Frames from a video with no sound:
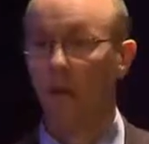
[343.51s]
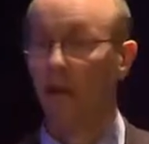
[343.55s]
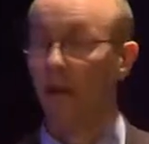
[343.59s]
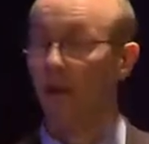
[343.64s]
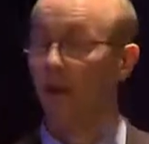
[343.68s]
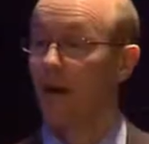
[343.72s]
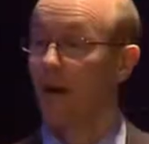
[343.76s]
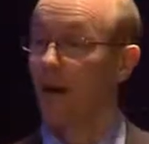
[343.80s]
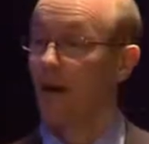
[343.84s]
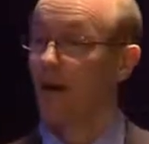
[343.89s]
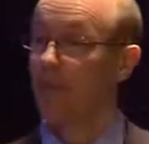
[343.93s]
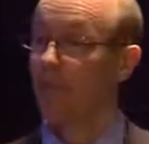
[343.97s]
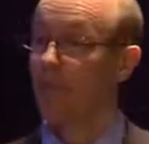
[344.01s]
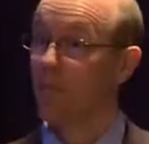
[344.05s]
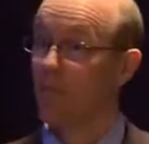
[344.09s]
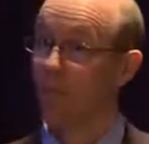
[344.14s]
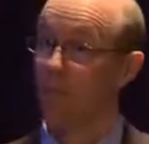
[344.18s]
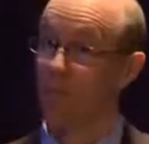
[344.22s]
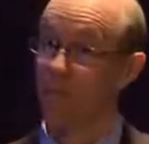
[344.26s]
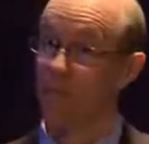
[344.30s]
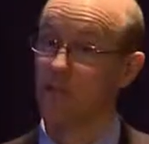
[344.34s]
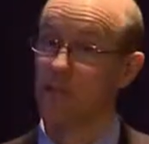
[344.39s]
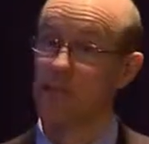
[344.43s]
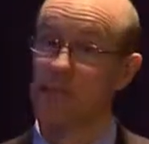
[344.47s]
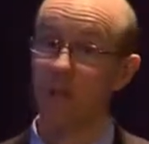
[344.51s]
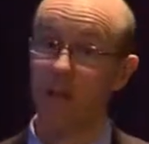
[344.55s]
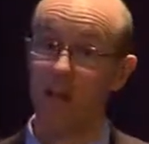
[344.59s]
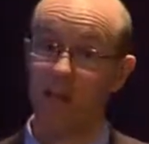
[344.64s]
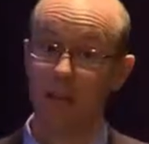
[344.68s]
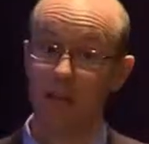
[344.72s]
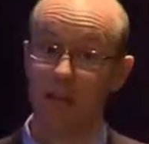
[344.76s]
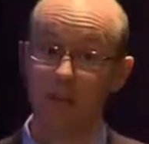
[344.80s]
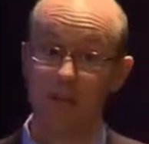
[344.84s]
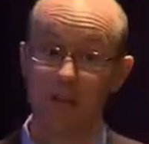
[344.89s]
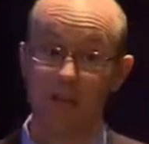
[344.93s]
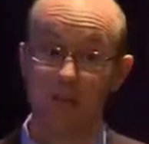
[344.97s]
Well, it's a
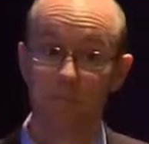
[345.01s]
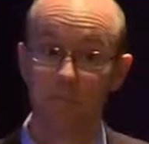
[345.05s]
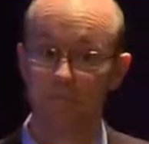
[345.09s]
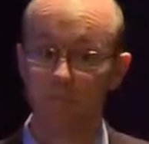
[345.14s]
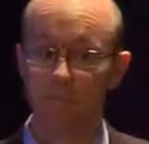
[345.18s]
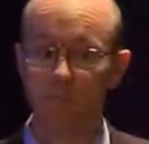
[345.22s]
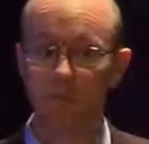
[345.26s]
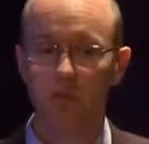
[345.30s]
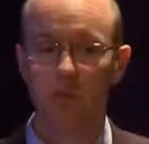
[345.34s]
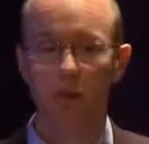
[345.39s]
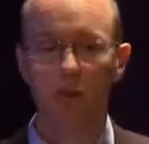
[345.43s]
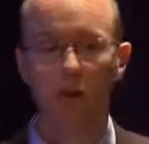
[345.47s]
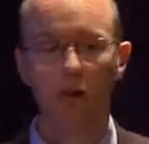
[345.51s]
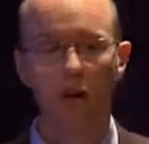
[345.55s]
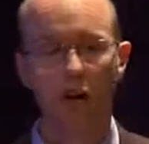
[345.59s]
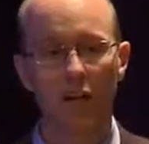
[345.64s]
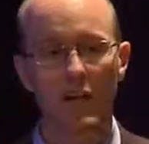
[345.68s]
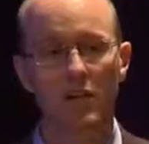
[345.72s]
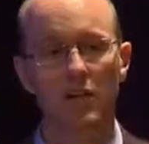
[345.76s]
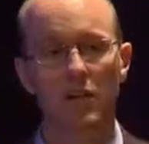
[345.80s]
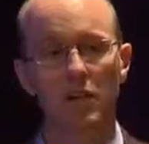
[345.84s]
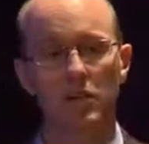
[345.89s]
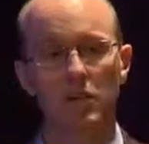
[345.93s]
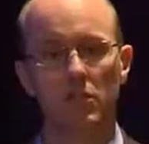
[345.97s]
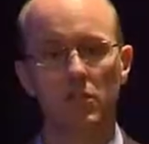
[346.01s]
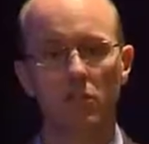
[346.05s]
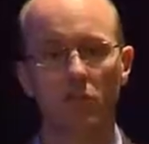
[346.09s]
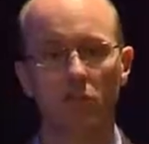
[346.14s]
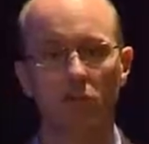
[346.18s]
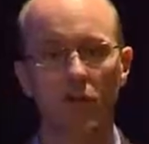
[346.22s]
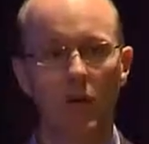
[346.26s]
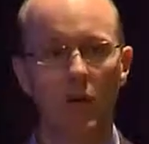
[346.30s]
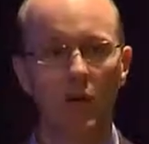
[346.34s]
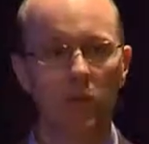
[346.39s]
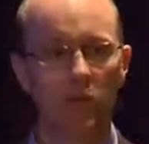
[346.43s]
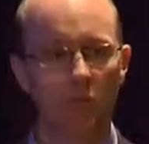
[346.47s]
challenge. So what I tend to do
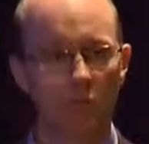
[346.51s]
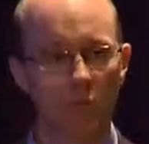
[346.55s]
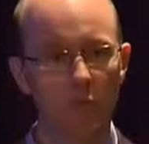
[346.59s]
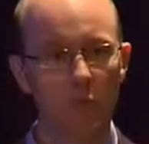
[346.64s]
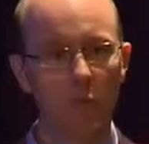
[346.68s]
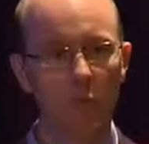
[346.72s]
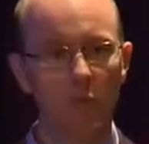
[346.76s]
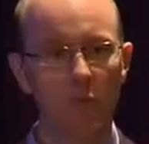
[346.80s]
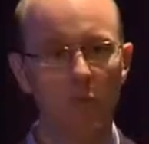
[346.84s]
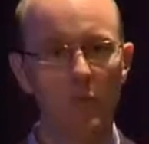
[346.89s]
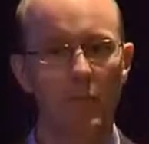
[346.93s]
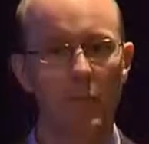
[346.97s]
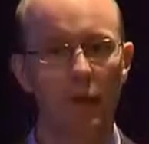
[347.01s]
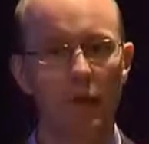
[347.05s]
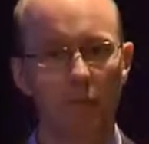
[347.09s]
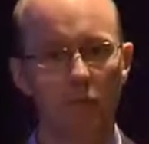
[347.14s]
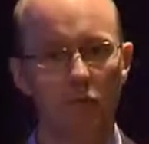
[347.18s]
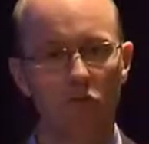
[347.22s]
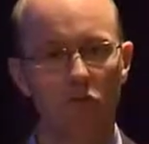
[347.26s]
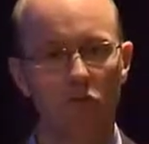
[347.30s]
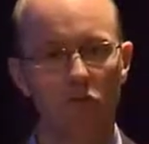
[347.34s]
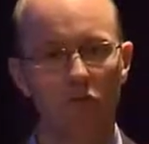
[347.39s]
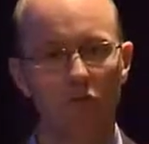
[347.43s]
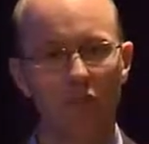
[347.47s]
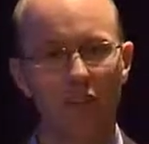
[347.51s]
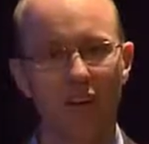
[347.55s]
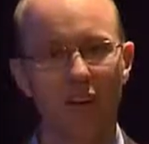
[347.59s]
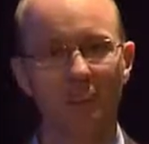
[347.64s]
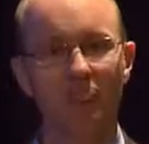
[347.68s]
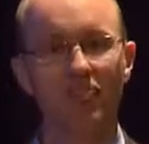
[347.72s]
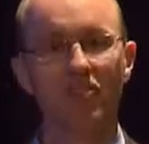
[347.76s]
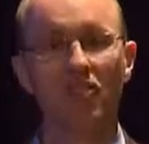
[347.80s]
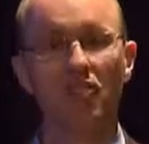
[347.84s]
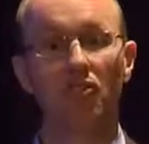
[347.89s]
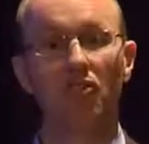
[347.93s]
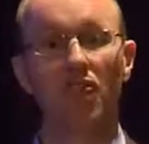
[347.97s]
when I talk to people about this sort of
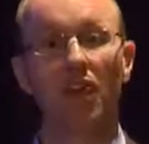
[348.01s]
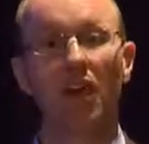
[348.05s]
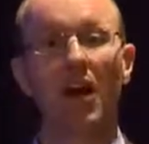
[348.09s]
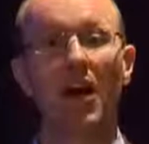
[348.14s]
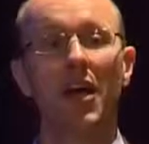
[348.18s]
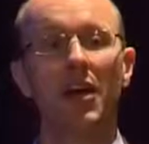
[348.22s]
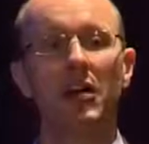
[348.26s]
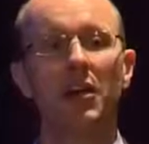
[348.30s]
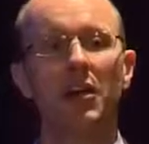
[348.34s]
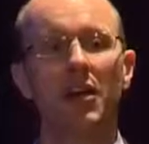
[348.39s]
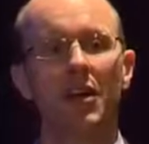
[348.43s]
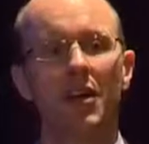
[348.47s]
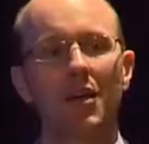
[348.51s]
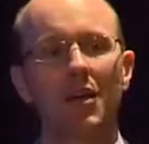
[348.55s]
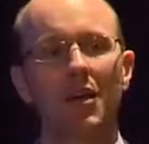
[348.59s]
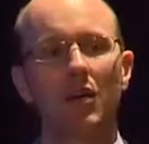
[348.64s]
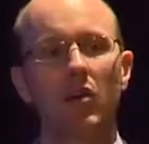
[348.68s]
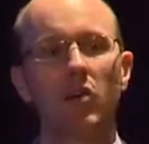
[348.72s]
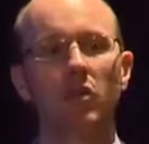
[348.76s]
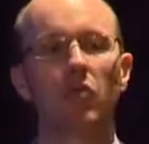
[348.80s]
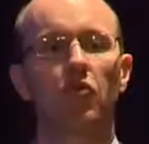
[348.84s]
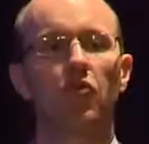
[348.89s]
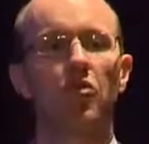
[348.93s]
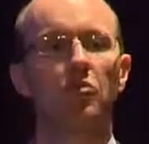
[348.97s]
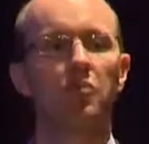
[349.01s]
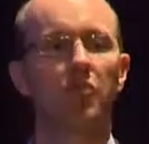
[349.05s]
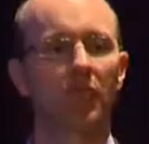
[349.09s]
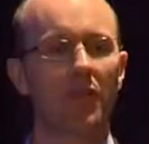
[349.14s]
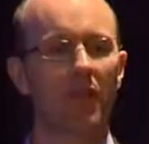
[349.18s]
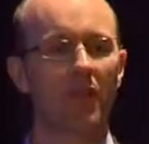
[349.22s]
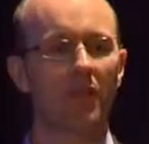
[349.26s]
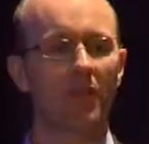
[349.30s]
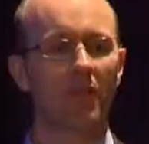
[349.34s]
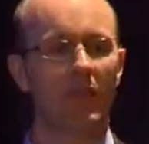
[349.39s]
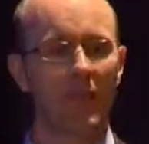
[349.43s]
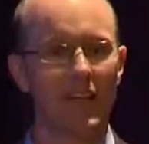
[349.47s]
stuff is try and group
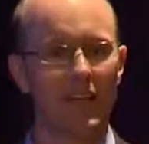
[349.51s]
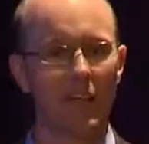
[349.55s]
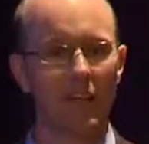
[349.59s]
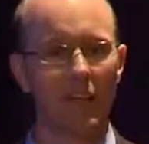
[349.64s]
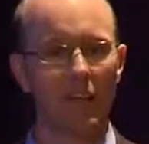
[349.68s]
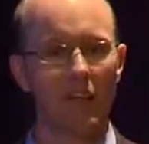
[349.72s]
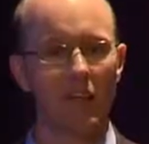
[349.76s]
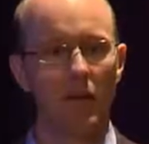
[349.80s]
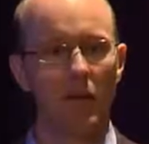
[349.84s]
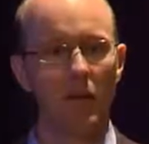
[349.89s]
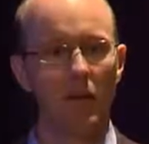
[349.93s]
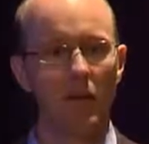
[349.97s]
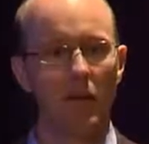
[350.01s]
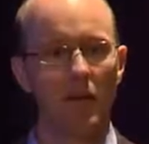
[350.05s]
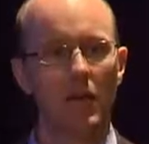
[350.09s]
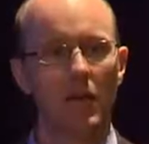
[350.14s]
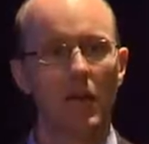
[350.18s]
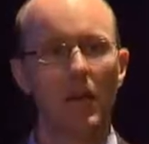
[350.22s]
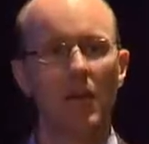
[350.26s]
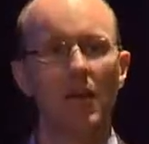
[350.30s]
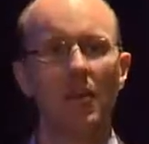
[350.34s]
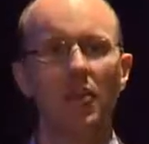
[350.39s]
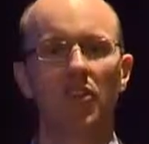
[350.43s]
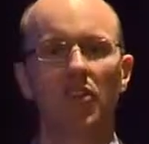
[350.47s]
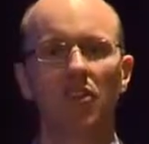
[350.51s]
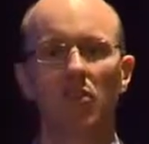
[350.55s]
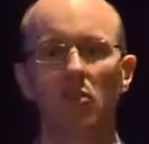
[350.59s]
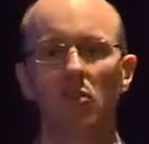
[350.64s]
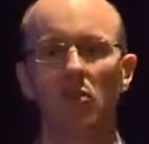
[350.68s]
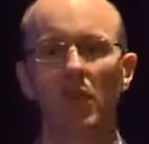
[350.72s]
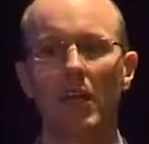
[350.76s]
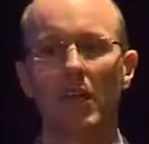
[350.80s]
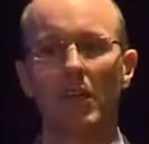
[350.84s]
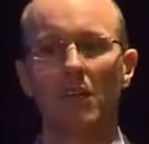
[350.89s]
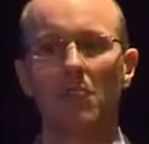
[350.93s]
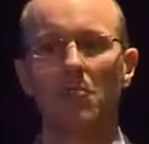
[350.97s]
stuff together
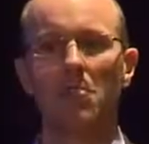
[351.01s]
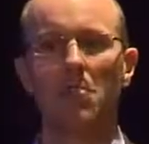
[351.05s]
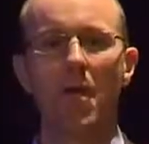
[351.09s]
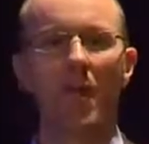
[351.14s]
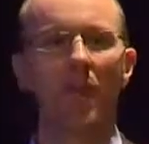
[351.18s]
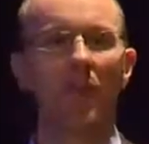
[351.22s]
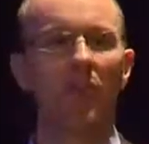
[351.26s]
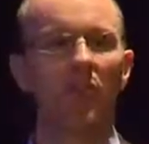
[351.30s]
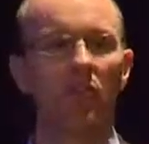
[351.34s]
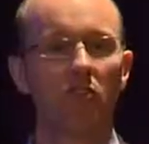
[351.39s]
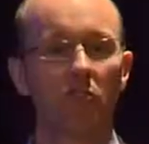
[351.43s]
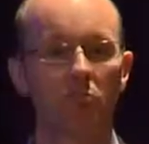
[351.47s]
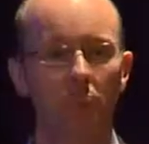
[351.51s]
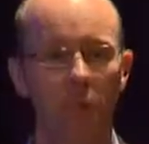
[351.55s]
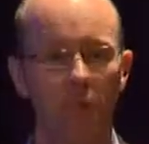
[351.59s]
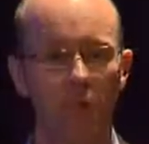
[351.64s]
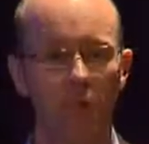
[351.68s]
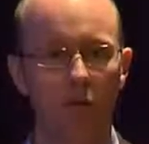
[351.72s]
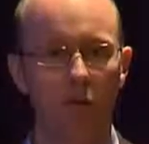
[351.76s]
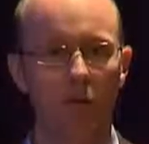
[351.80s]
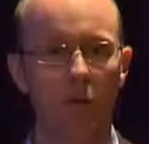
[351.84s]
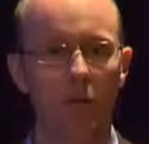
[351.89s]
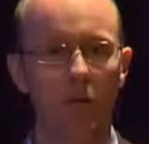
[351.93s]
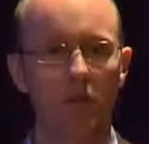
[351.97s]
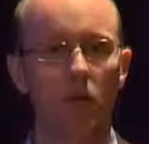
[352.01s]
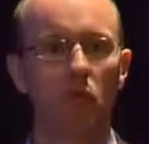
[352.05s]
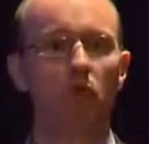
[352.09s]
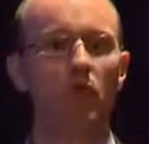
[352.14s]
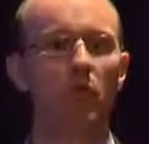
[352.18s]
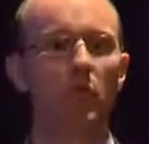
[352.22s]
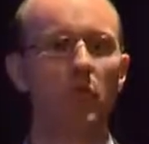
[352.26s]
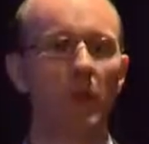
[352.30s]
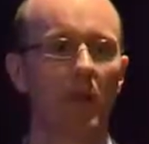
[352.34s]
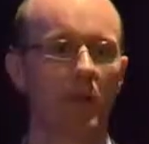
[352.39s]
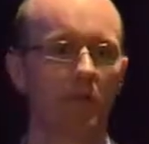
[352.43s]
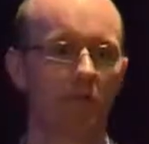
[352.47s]
into manageable
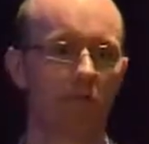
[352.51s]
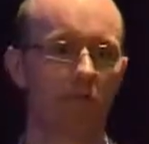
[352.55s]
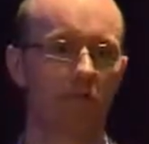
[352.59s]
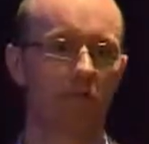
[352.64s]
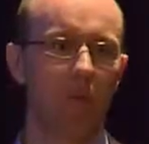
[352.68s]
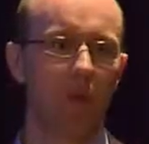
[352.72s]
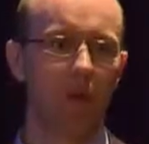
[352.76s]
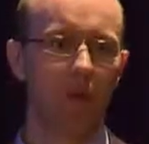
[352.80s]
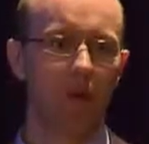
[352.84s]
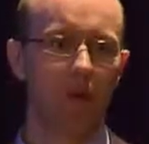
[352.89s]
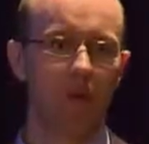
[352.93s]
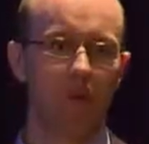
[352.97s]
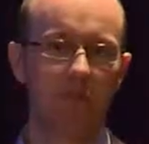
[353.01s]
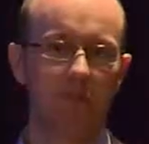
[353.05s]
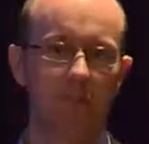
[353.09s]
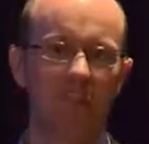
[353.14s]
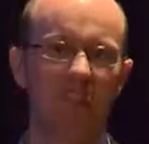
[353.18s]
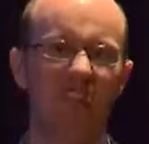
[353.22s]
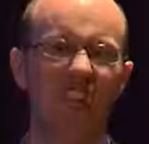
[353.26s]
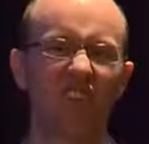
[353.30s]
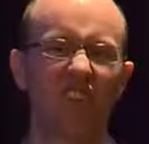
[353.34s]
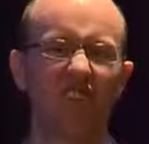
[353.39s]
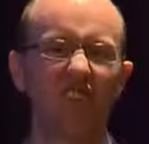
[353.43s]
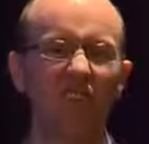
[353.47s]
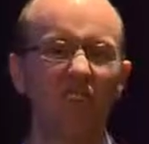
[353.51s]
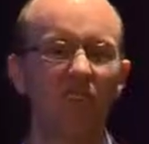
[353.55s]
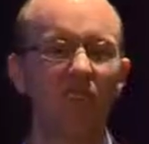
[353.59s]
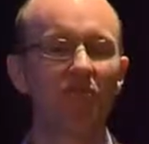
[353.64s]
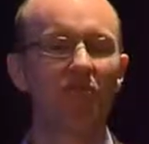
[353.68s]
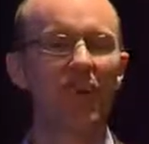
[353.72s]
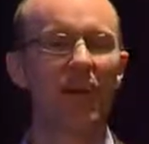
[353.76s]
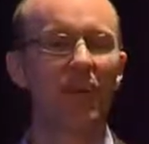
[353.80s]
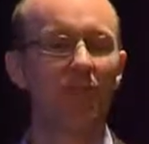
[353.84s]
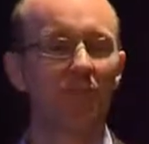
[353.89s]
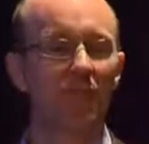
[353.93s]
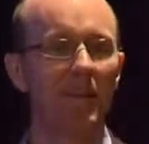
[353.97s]
groupings of biases that are sort
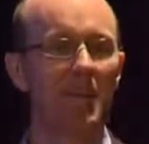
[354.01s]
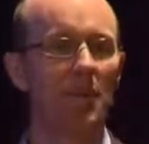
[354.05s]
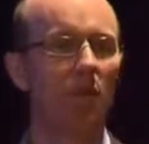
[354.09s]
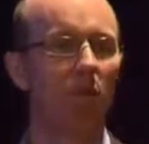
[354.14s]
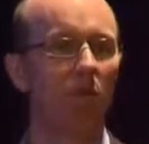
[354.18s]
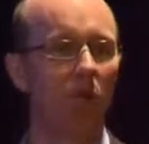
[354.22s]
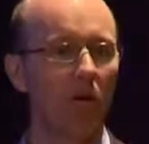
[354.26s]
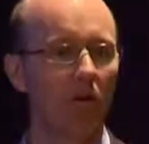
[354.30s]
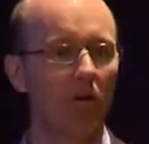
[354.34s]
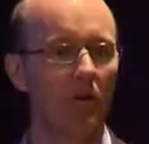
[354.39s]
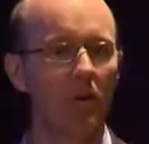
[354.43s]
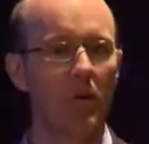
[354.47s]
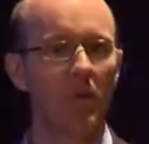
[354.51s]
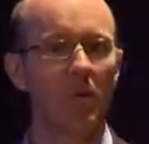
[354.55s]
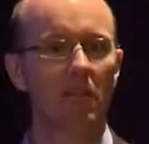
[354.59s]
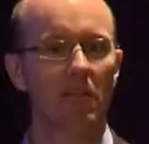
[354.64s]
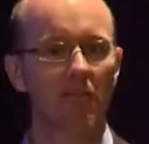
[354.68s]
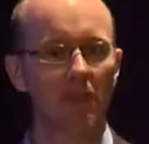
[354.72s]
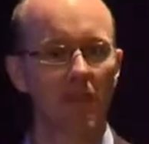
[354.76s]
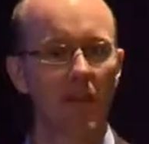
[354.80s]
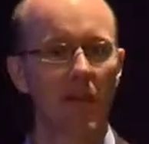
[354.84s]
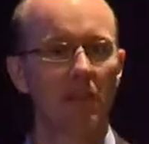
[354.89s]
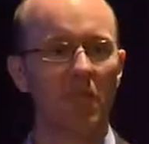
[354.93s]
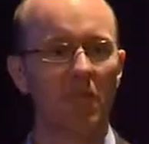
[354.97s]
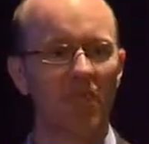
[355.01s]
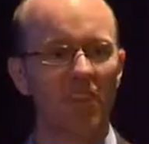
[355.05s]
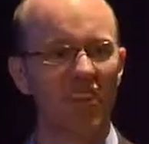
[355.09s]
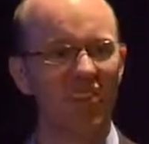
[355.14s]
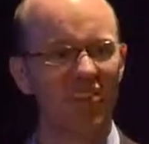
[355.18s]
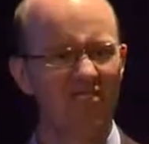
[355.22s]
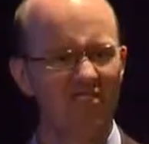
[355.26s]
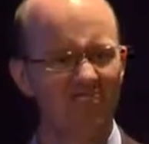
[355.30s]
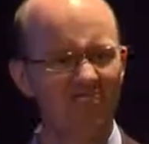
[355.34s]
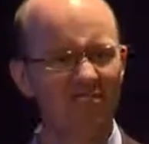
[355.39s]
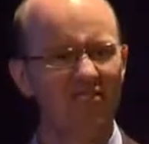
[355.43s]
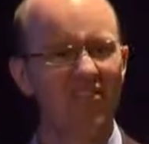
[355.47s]
of roughly pointing in the same
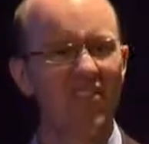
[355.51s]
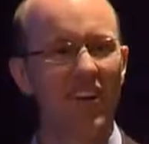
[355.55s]
direction,